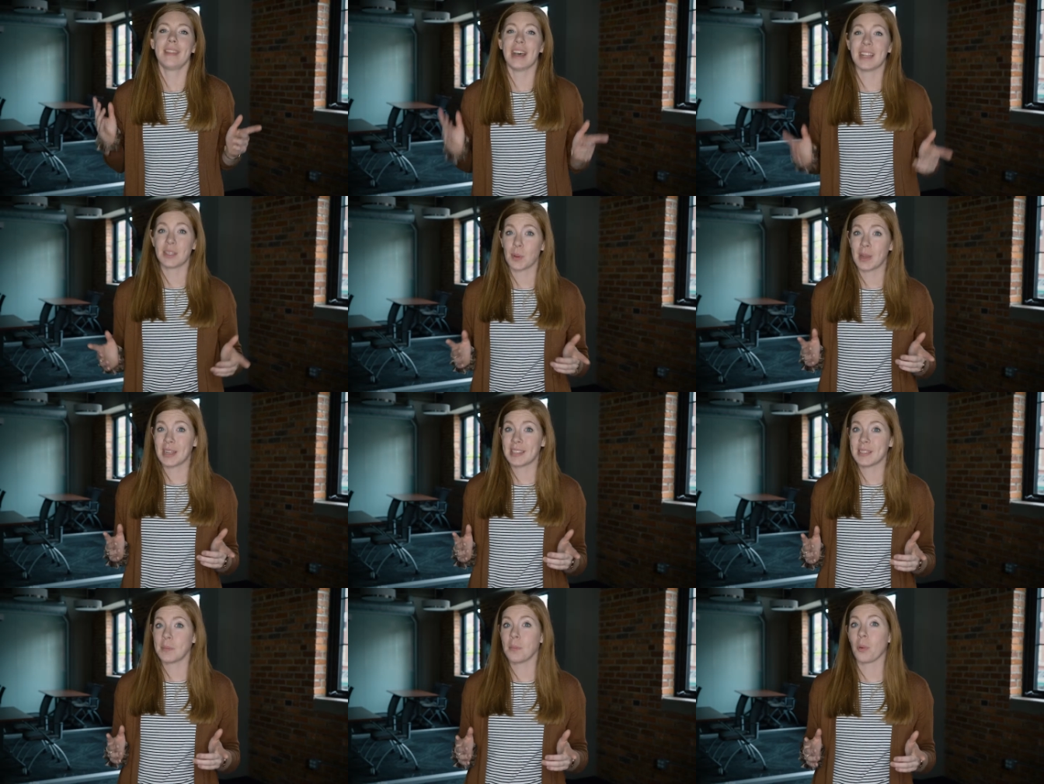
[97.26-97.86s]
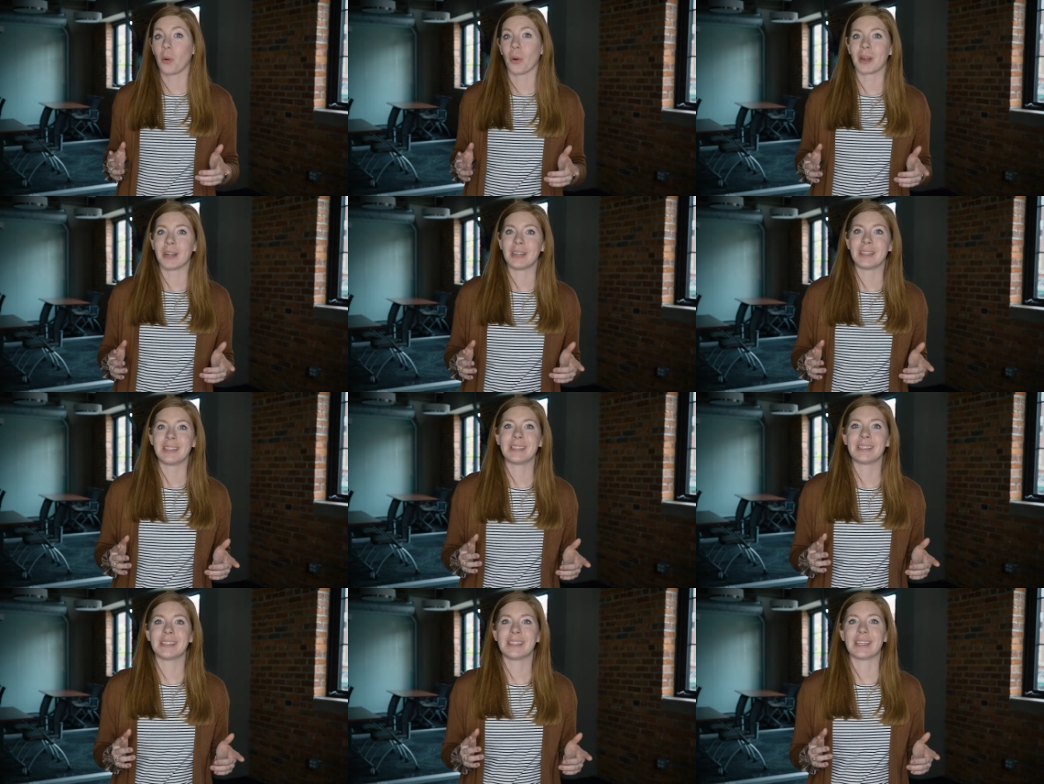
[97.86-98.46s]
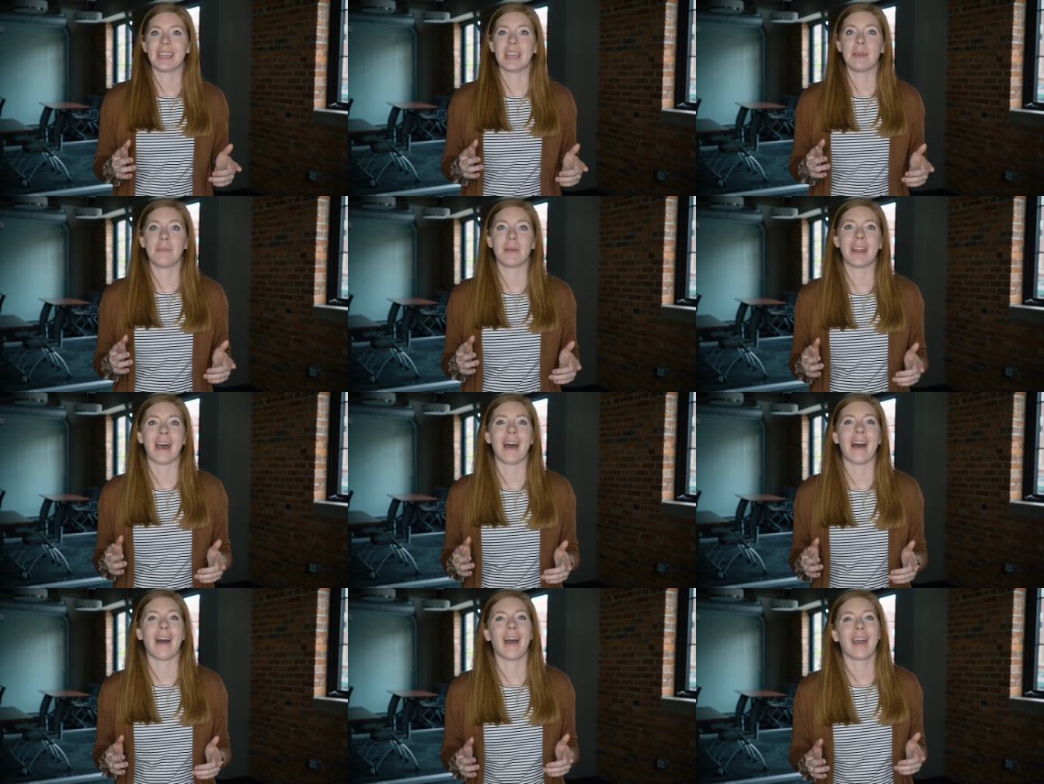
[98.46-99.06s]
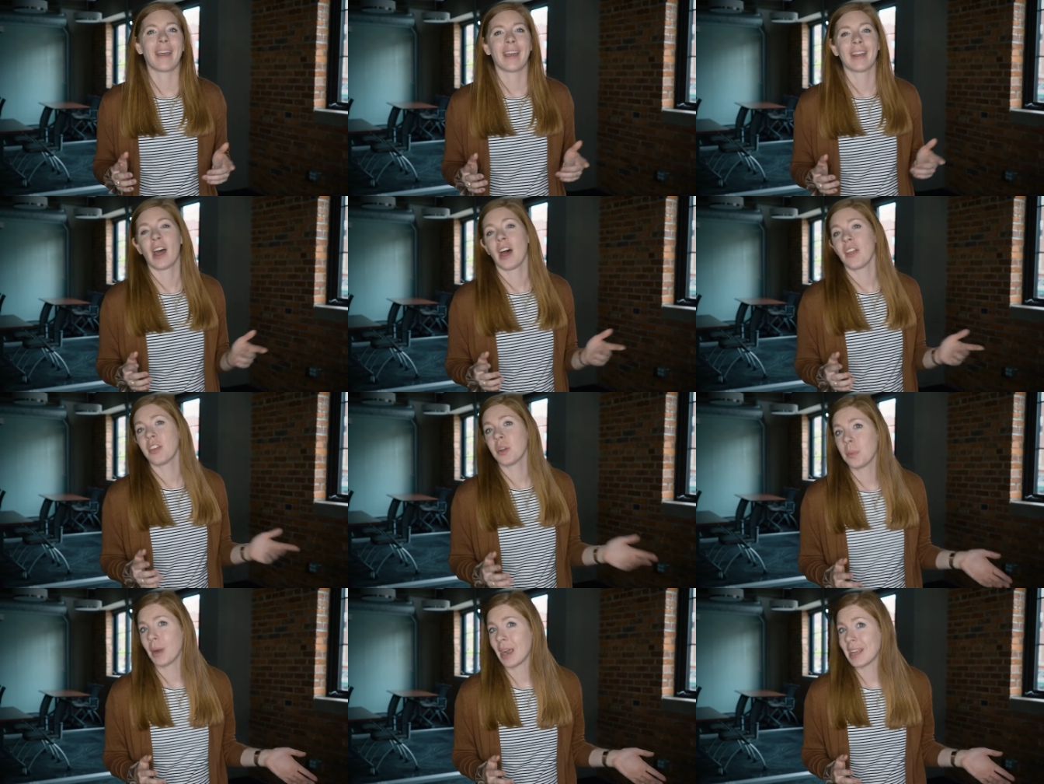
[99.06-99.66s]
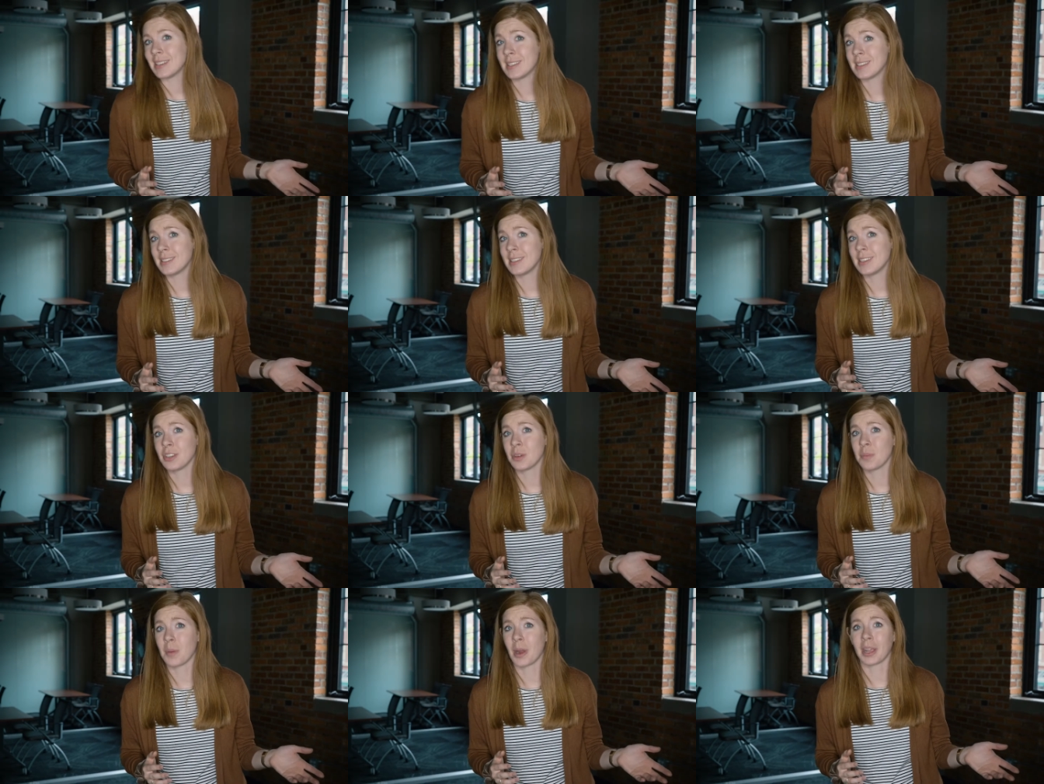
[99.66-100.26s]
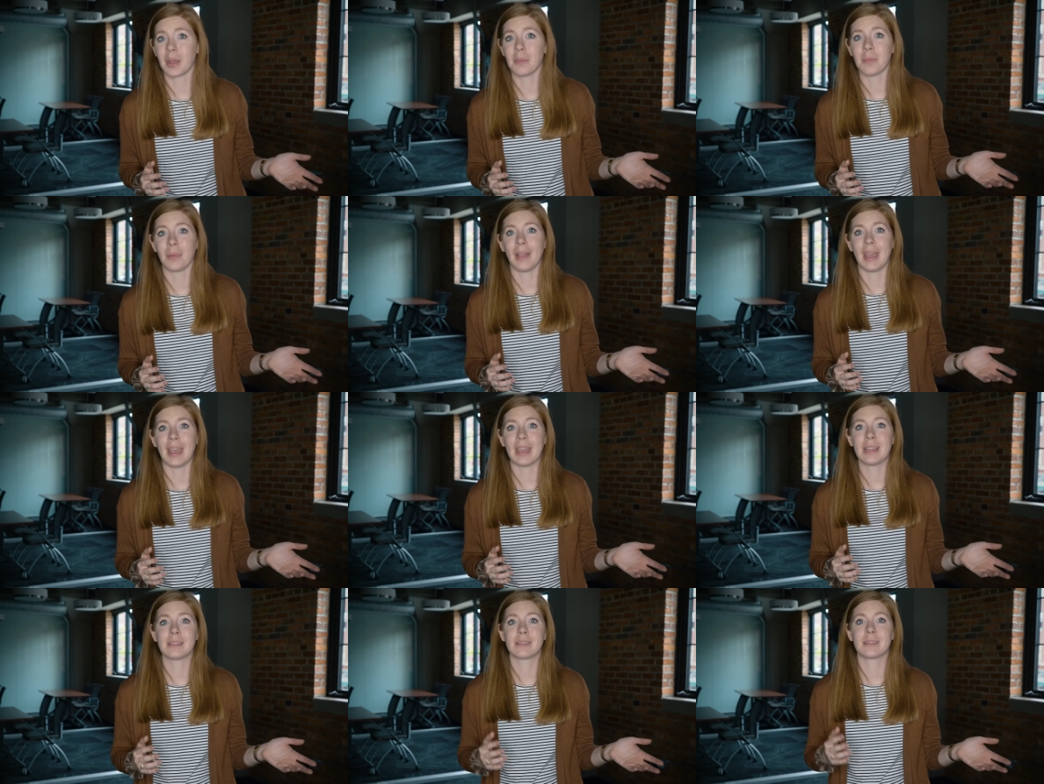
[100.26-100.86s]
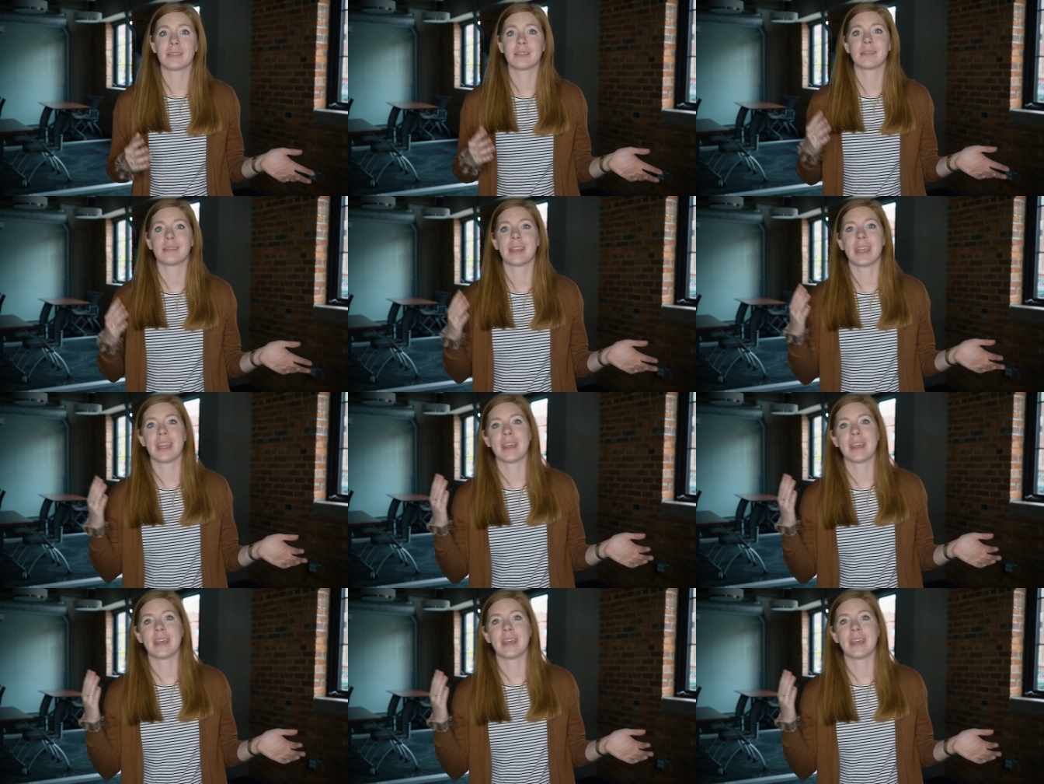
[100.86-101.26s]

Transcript: That's why it's important to keep an eye on other prices in your marketplace